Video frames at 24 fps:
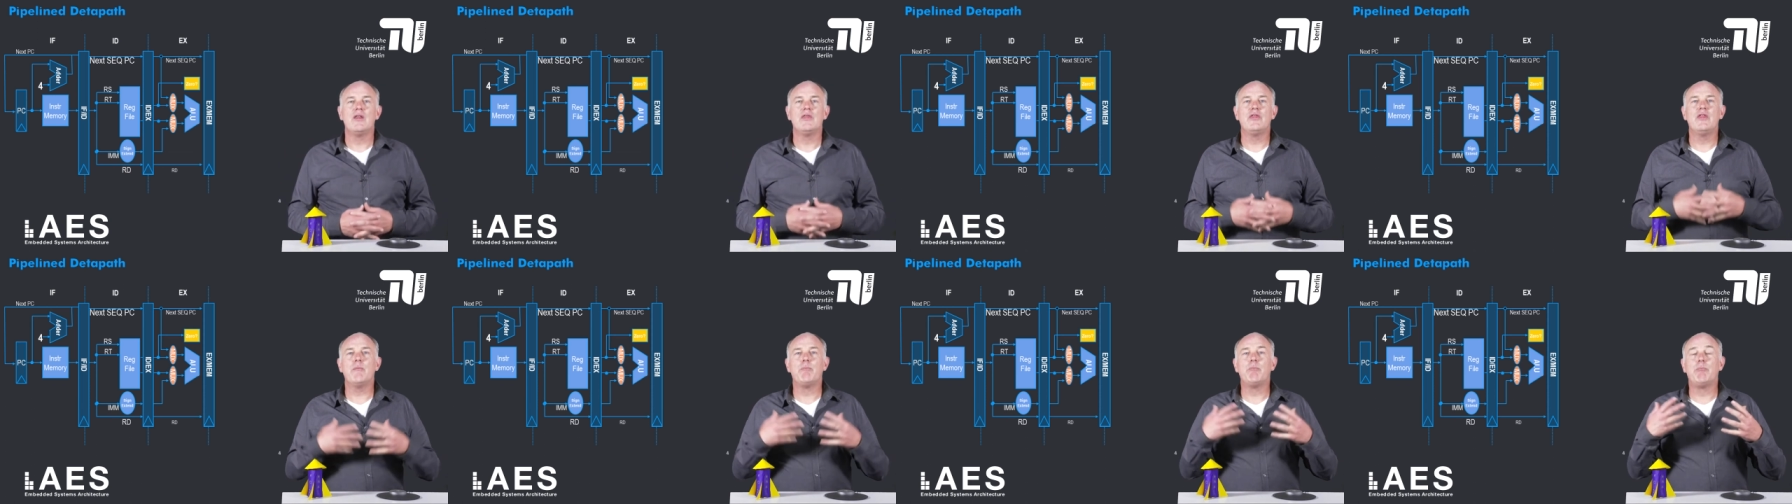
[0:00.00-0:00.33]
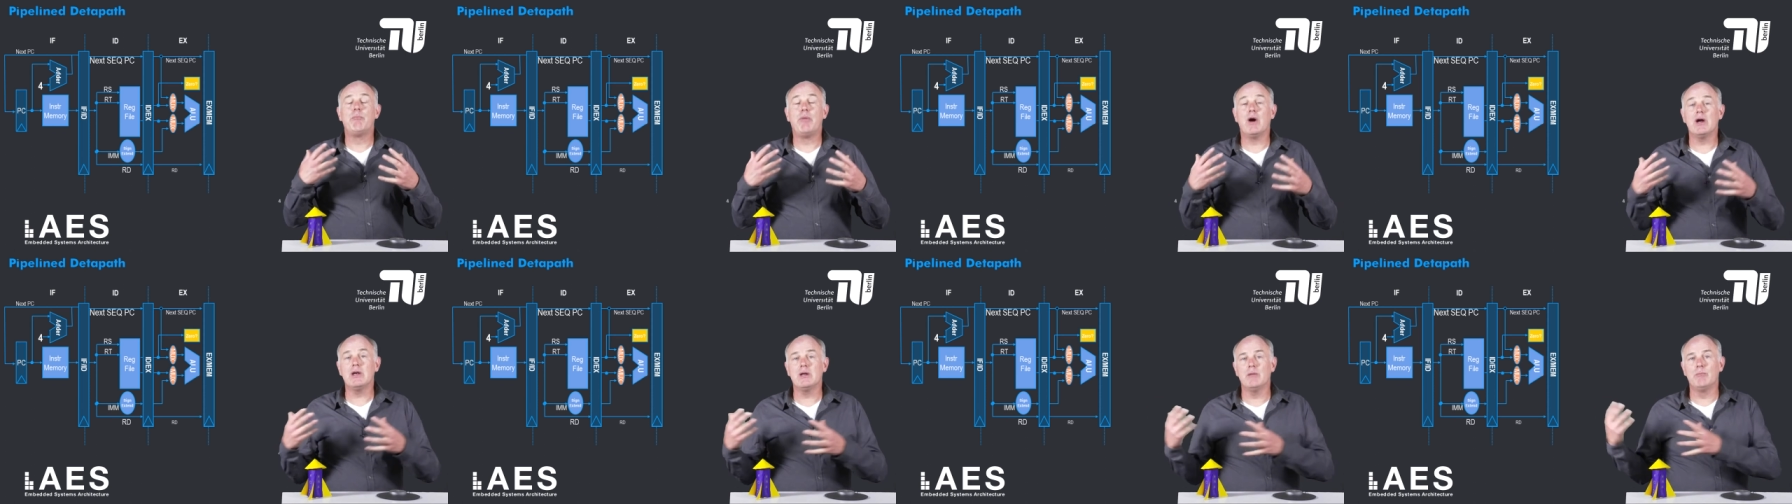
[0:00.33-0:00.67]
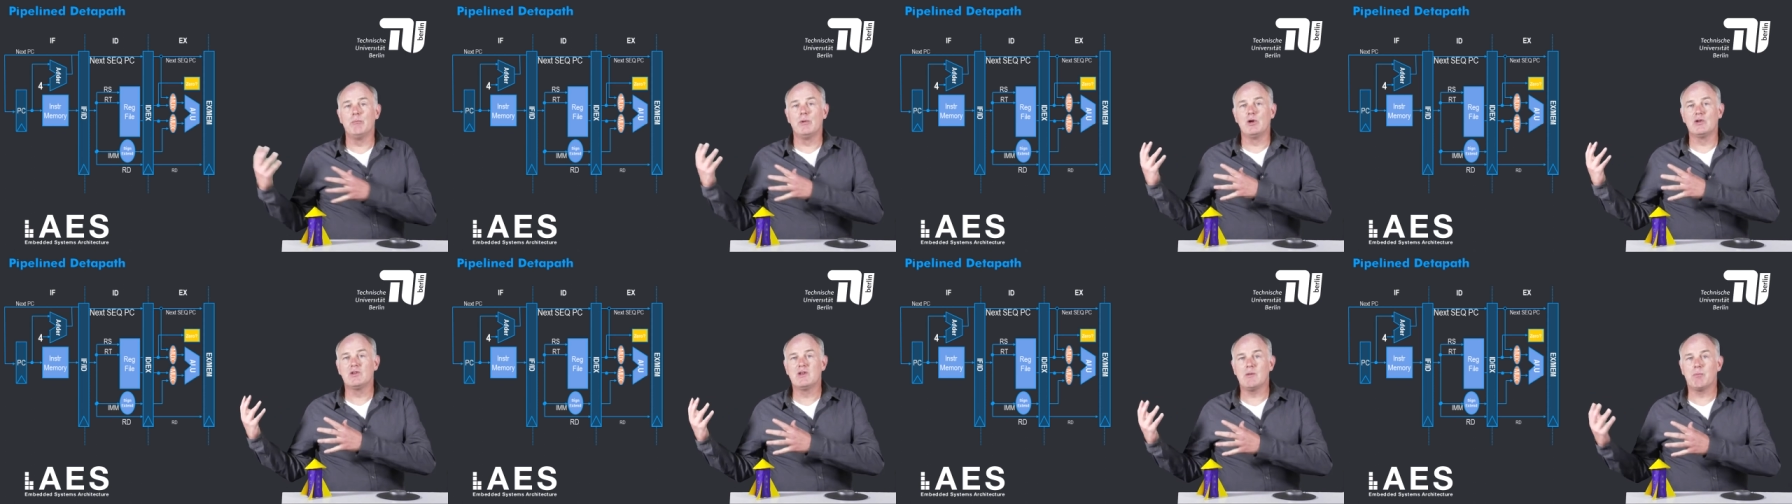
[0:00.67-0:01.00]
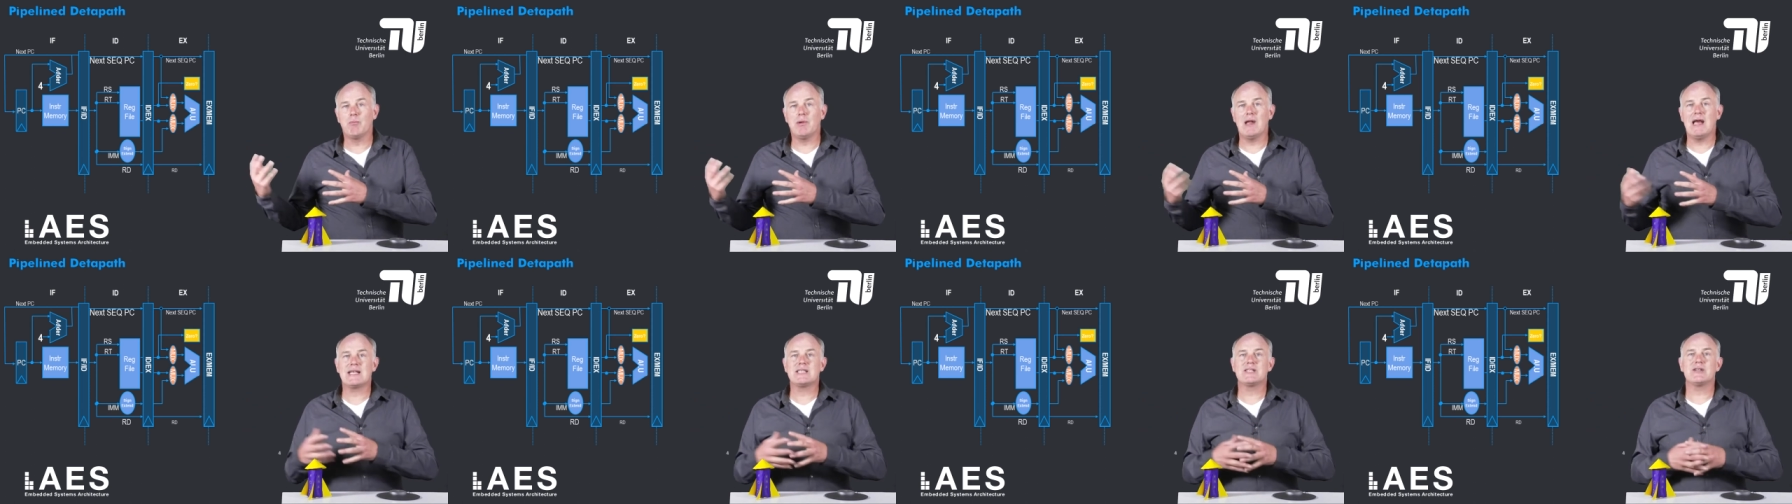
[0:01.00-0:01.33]
The bottom
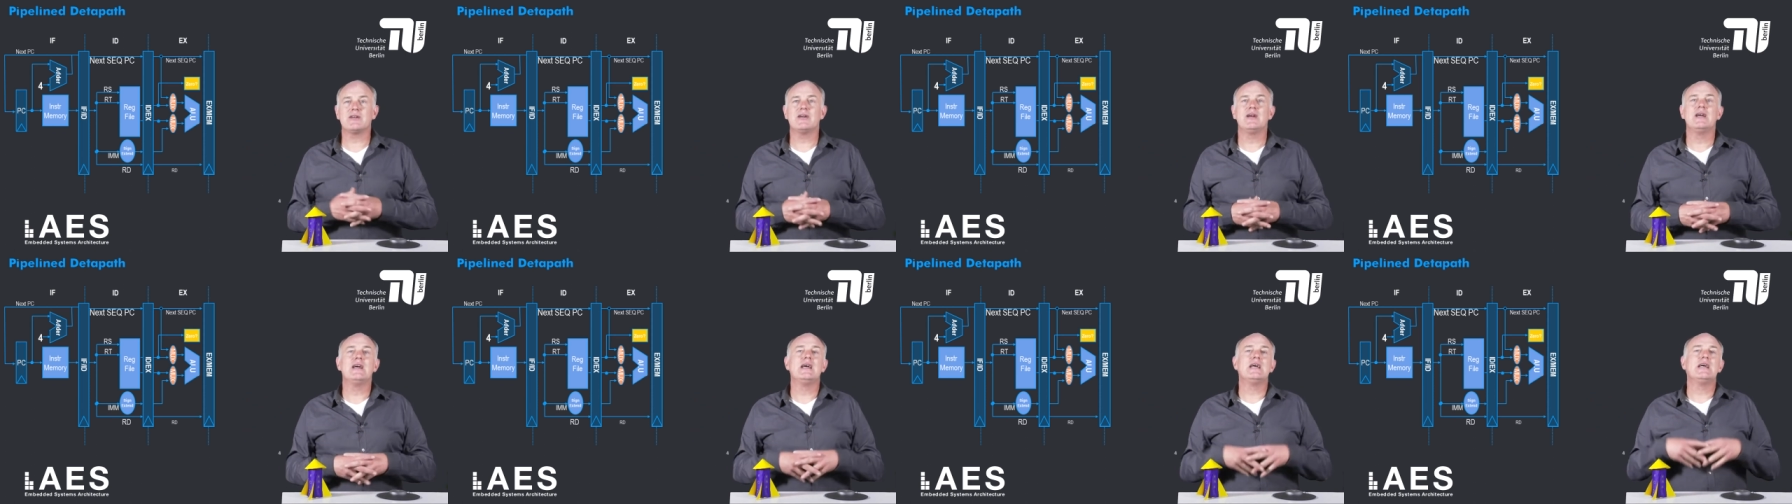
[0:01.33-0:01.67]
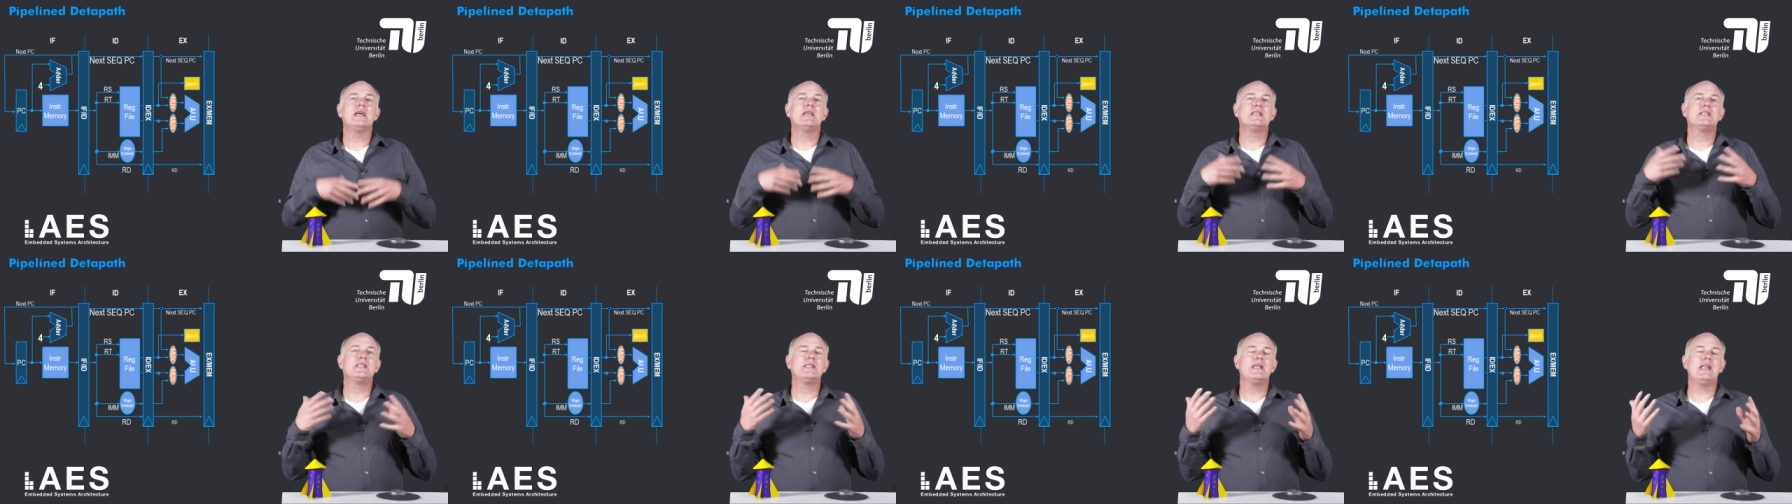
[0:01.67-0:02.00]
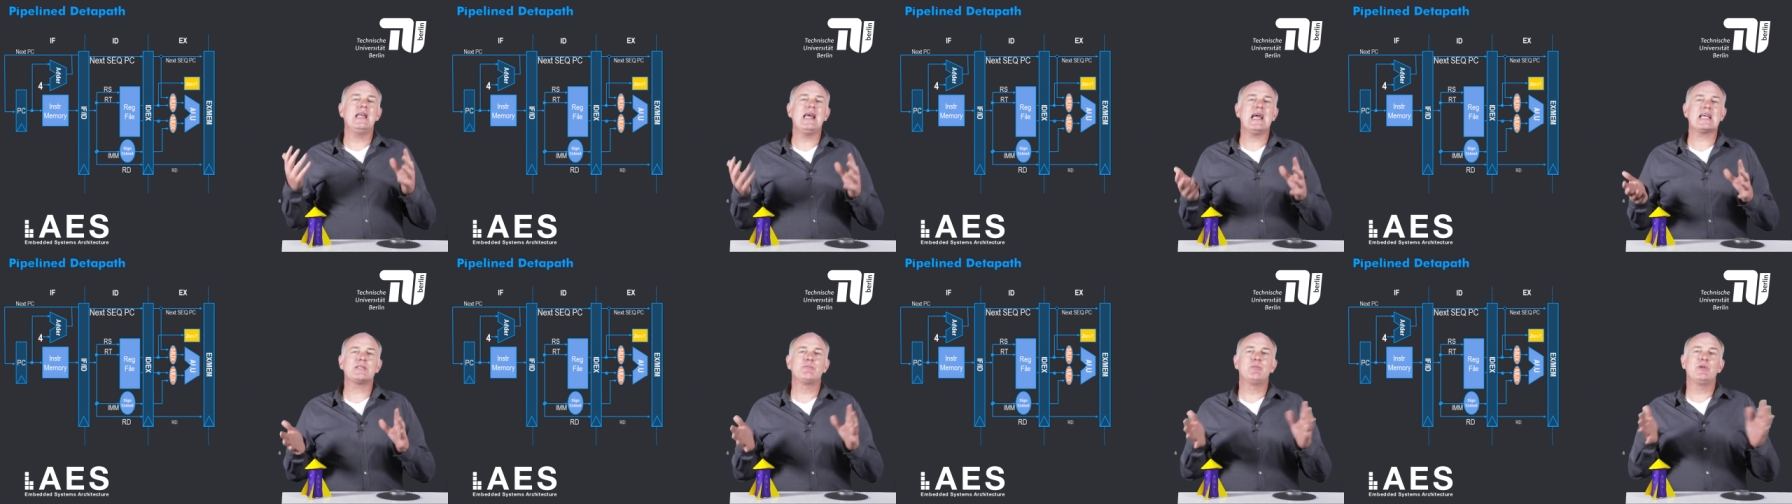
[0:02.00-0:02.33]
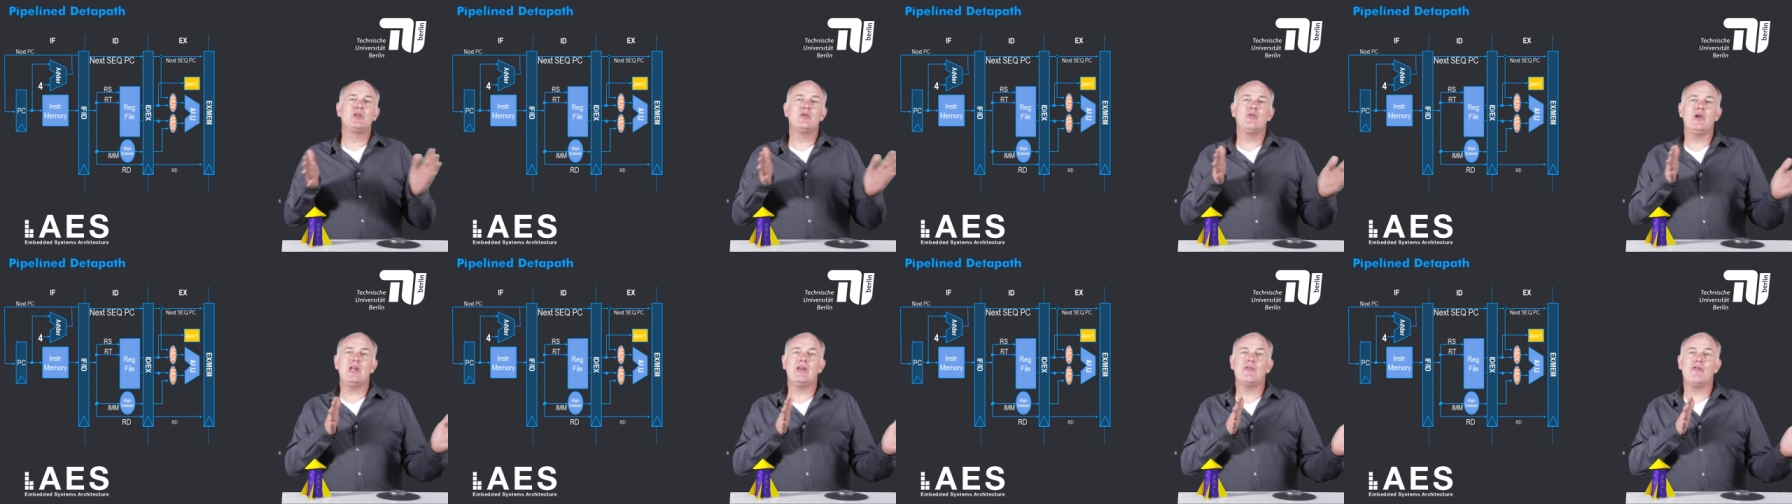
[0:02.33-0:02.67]
multiplexer selects
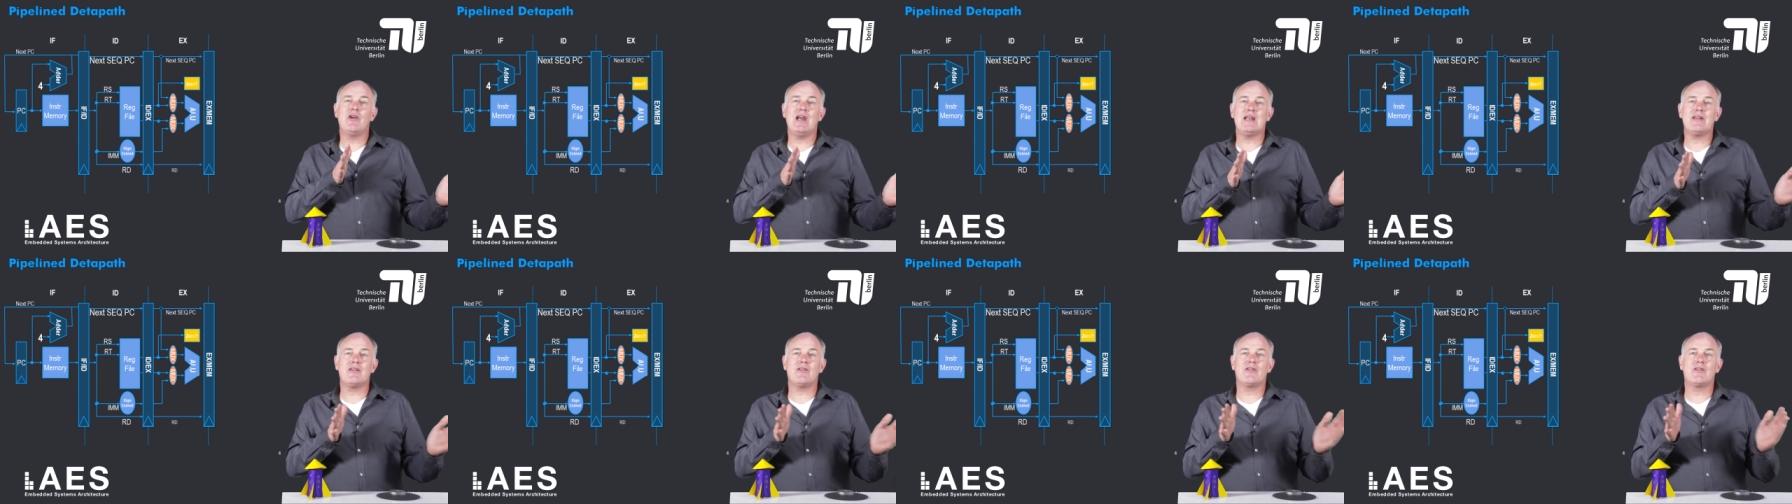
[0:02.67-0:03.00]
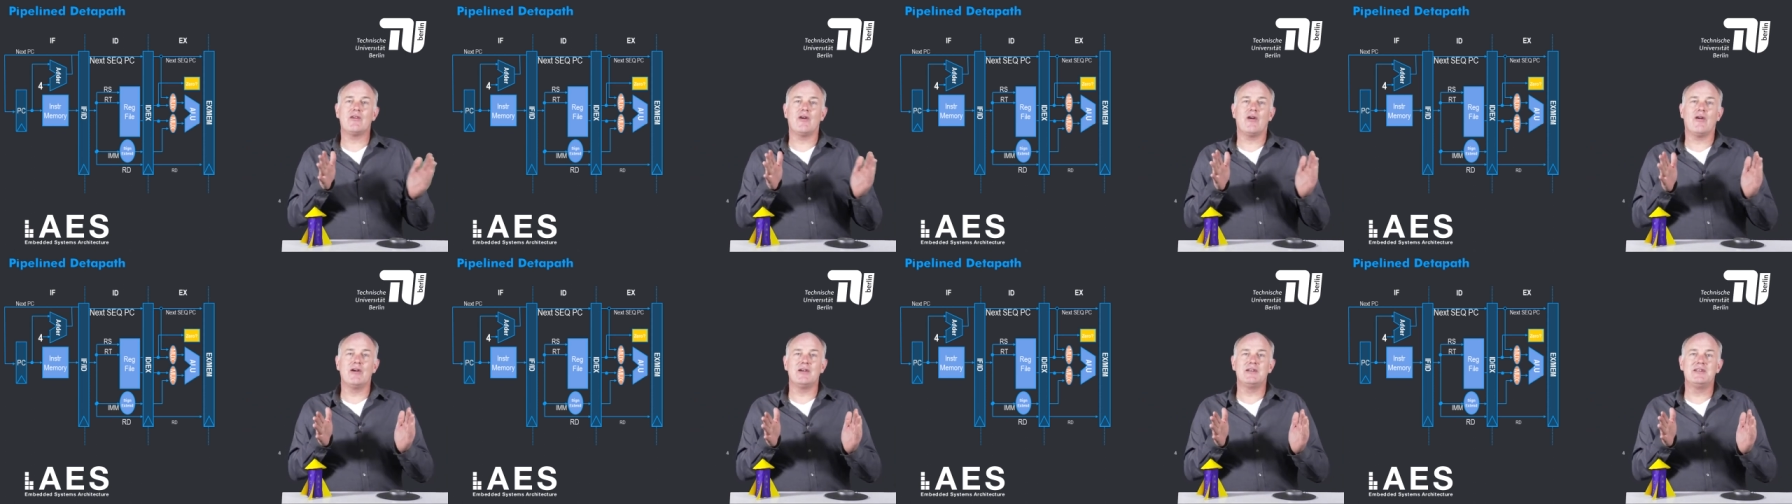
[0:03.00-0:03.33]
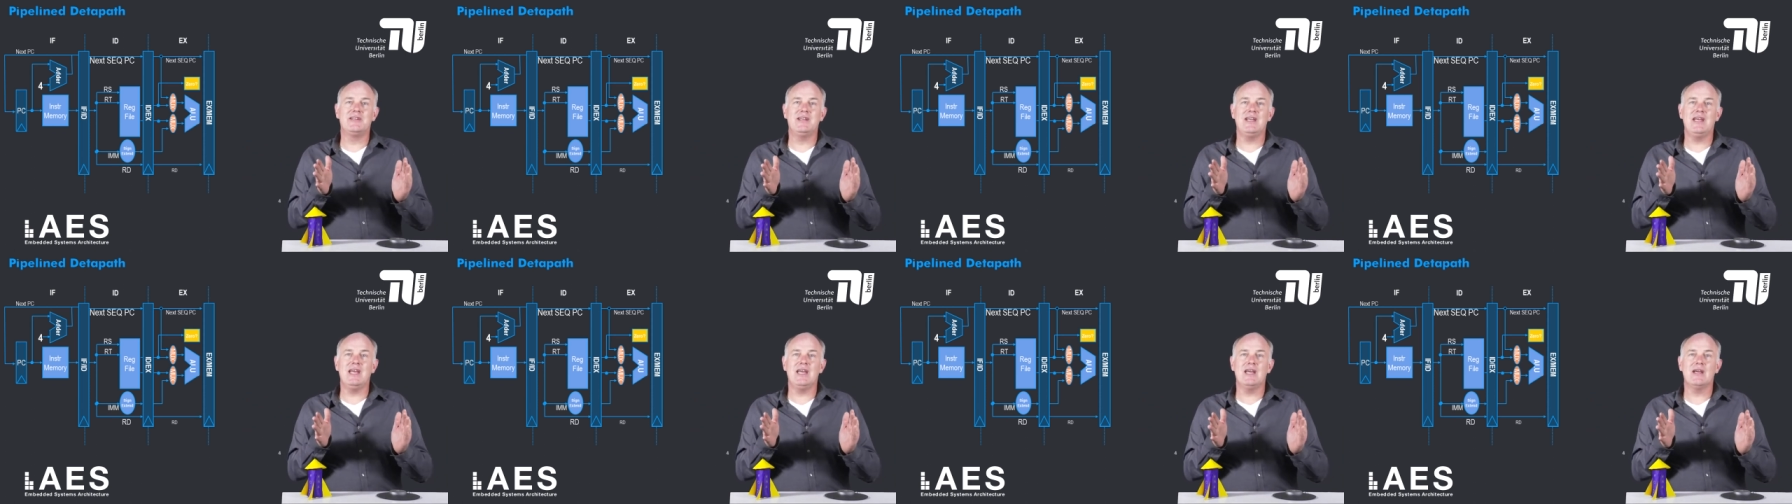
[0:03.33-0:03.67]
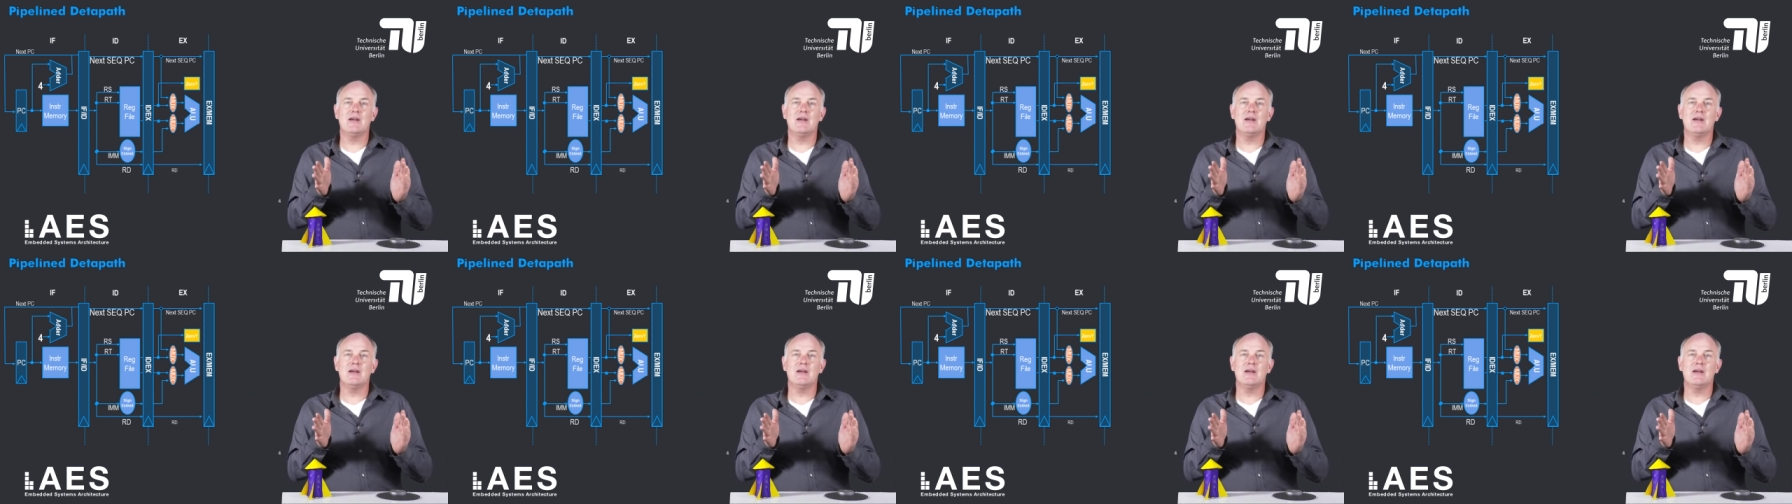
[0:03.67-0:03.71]
between register RT,